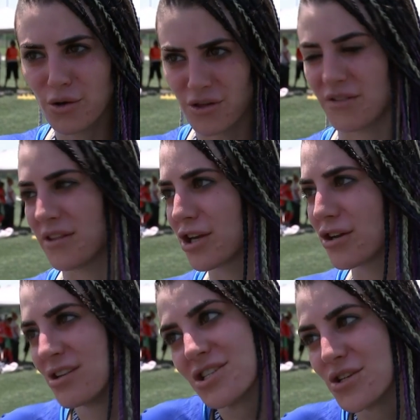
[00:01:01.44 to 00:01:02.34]
thought they
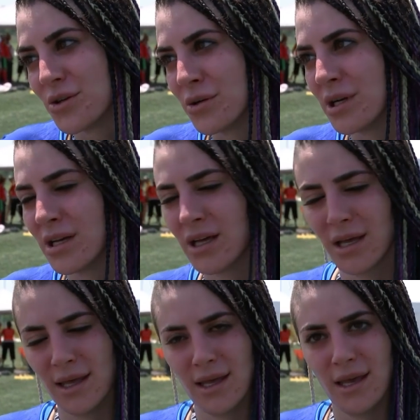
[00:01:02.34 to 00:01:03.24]
couldn't do
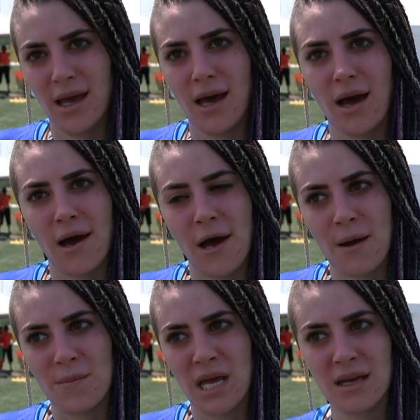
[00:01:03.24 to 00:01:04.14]

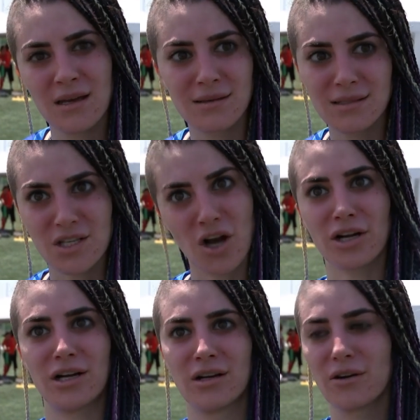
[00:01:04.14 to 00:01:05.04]
um,
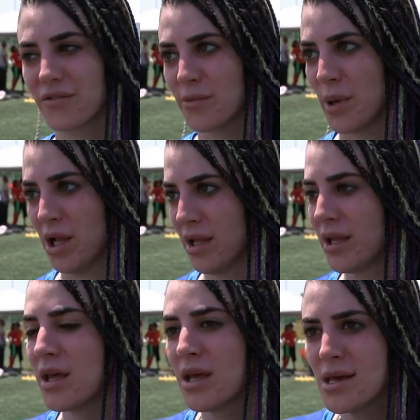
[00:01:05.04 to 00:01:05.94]
soccer or football.
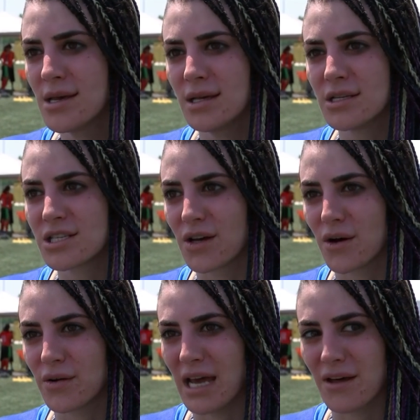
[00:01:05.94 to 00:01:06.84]

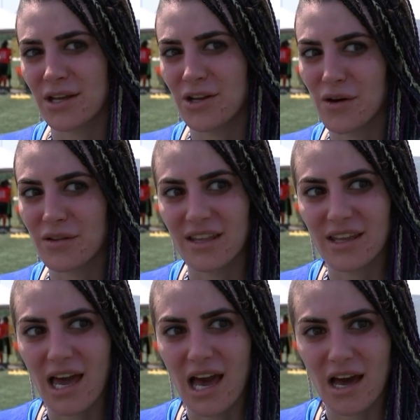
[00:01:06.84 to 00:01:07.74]
So now they know that
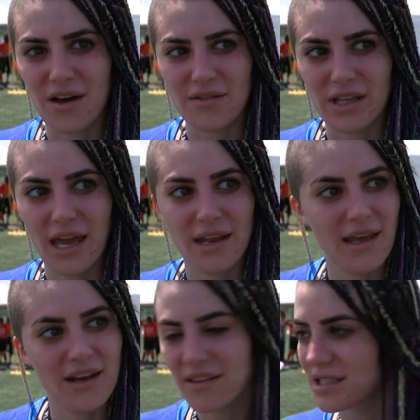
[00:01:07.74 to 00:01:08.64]
they have they,
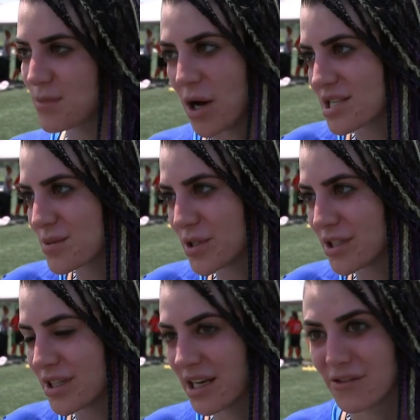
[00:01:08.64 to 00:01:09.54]
anything's
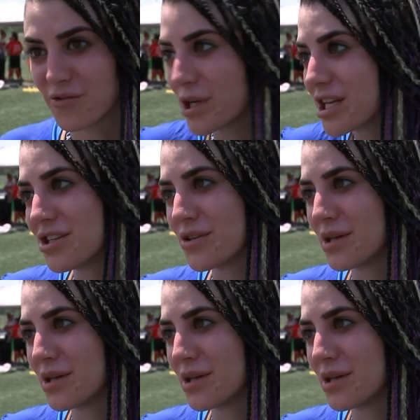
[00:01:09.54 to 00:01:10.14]
possible, and if we could do